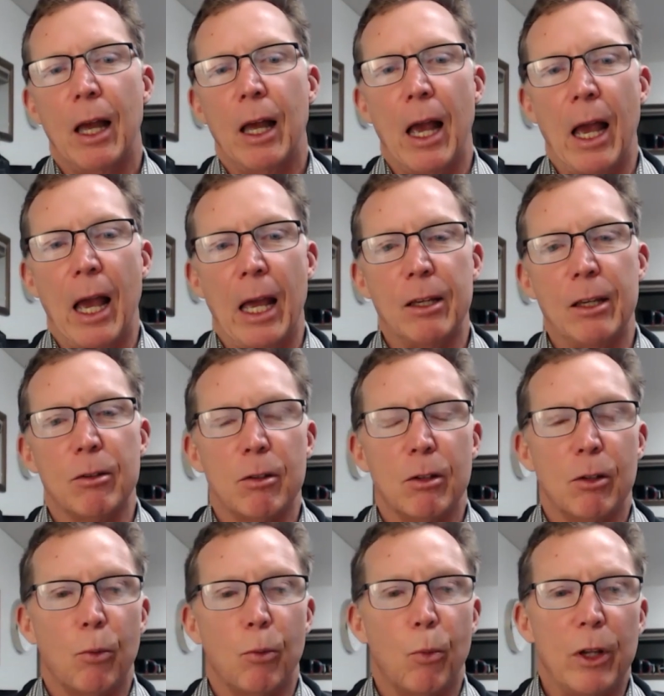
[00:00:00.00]
And
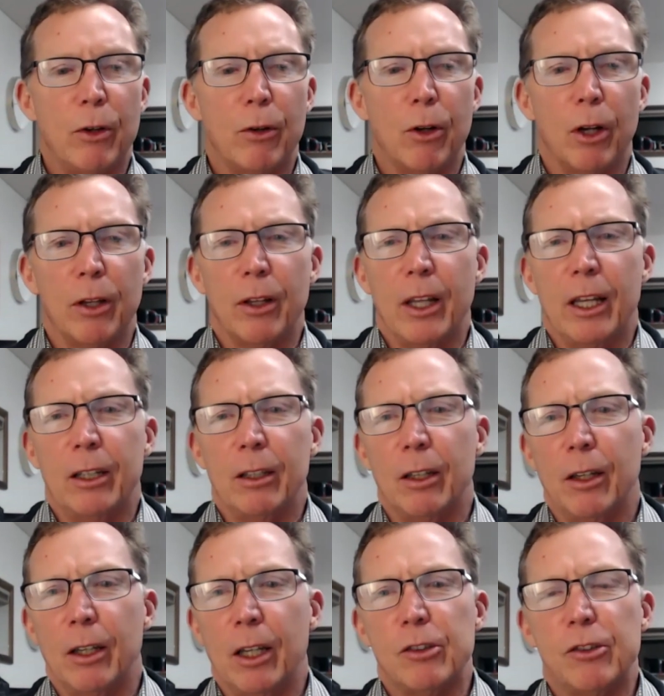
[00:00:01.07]
whether or not
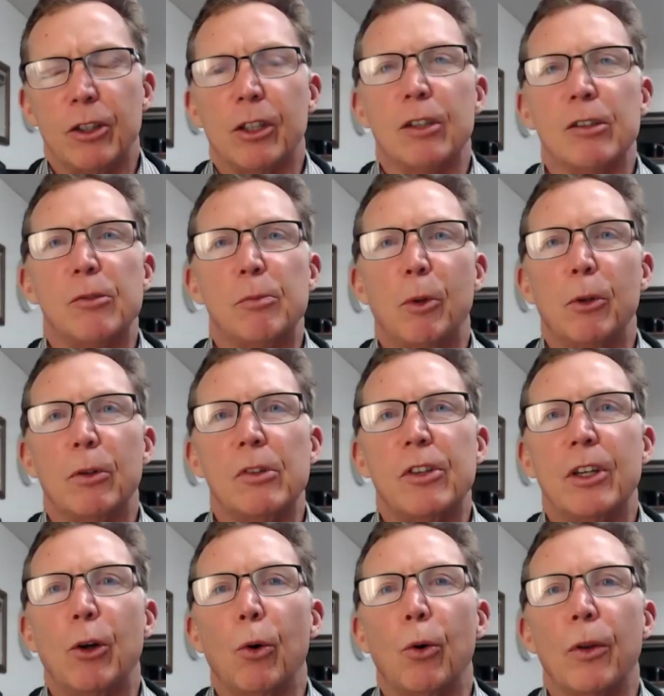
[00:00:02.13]
it's a conspiracy
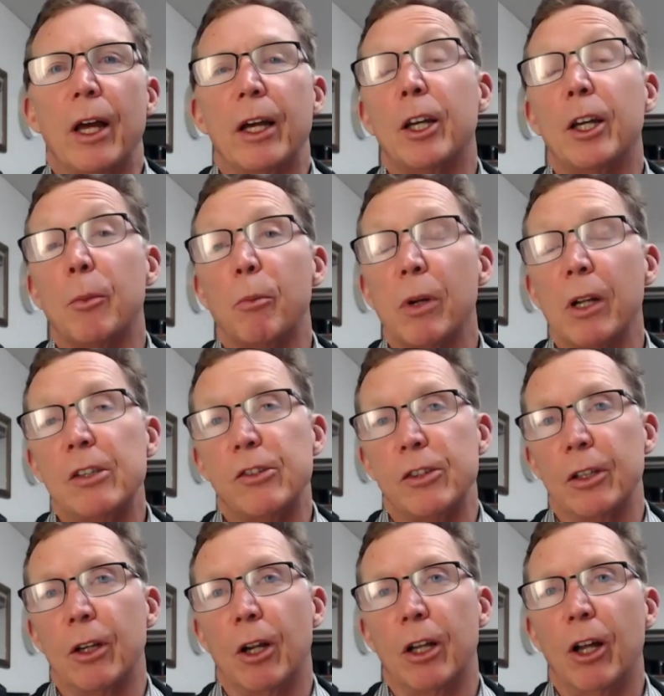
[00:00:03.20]
or they're complicit,
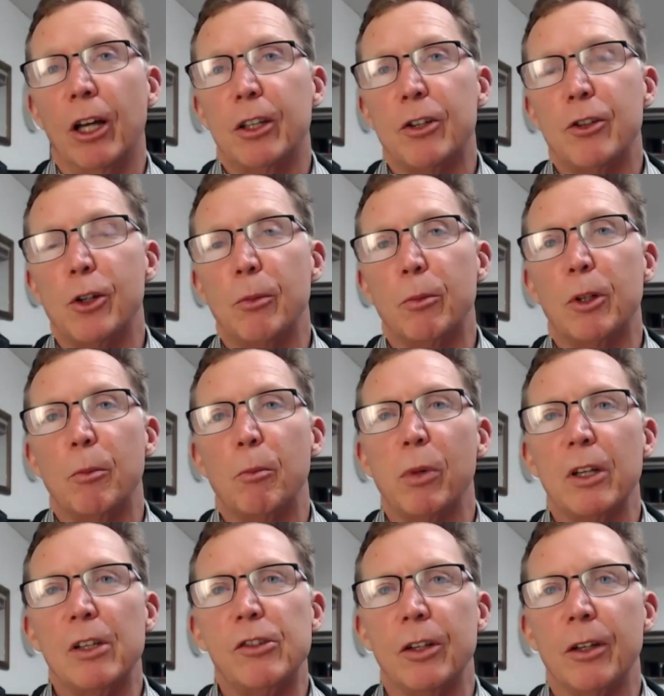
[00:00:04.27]
I like the term
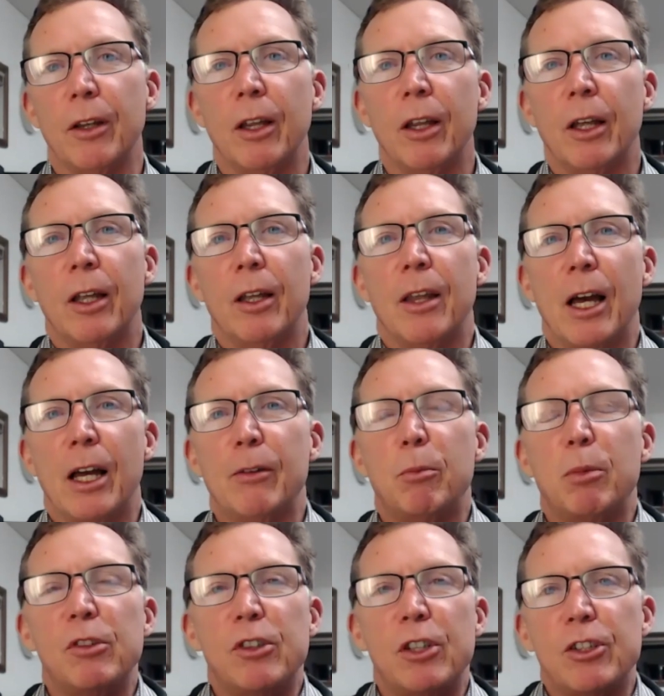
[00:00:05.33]
complicit. They've
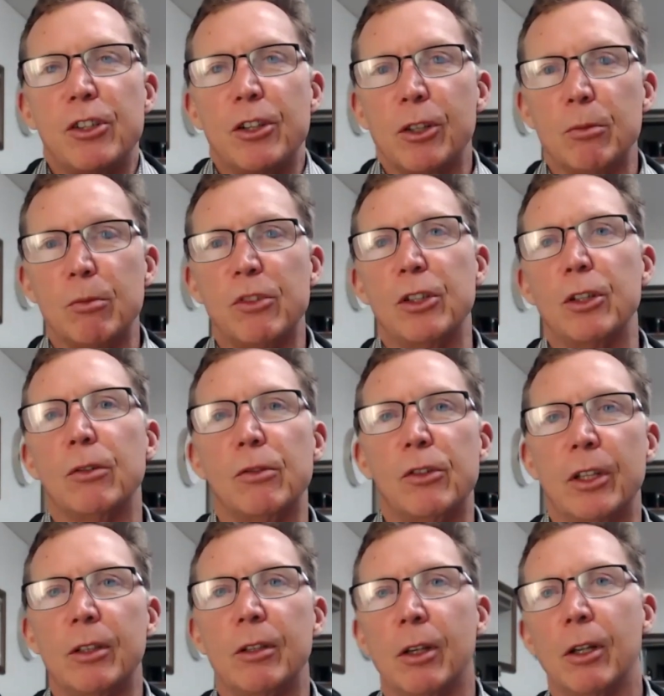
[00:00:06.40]
positioned themselves
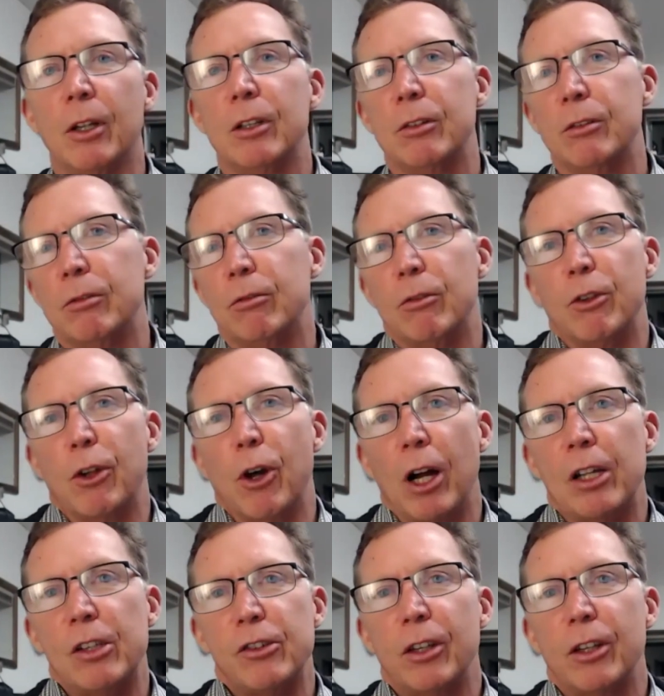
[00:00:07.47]

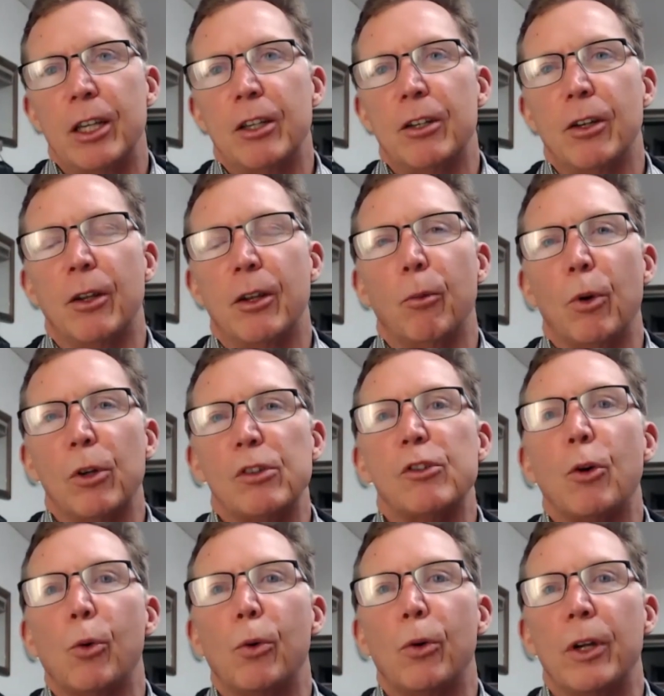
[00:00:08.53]
nicely into what's
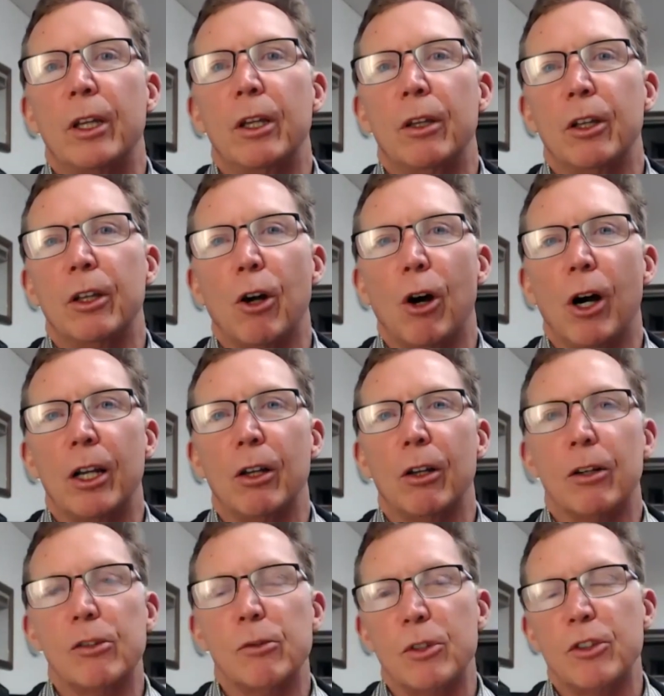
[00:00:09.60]
already the
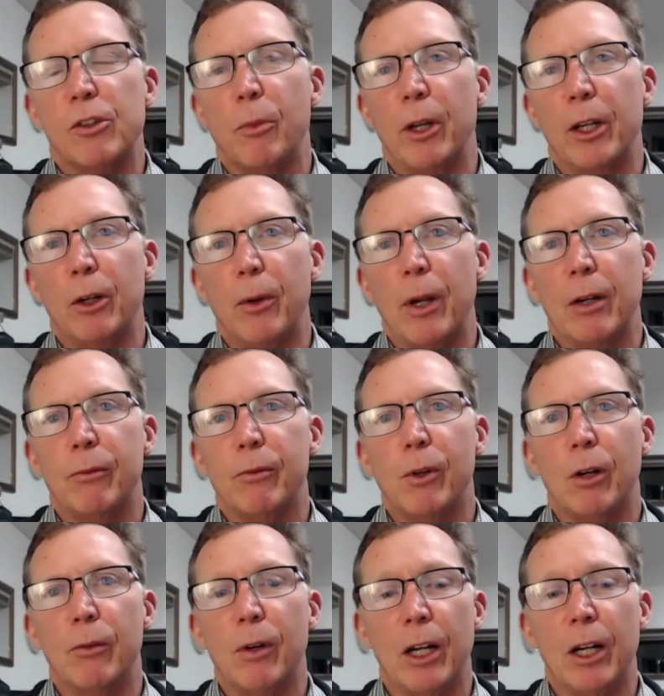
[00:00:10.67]
guidelines which have been around for over
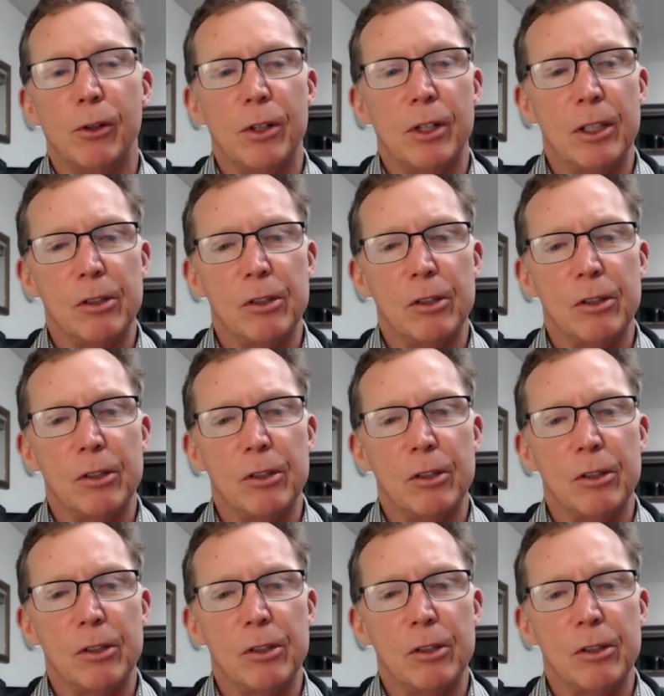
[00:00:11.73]
100 years.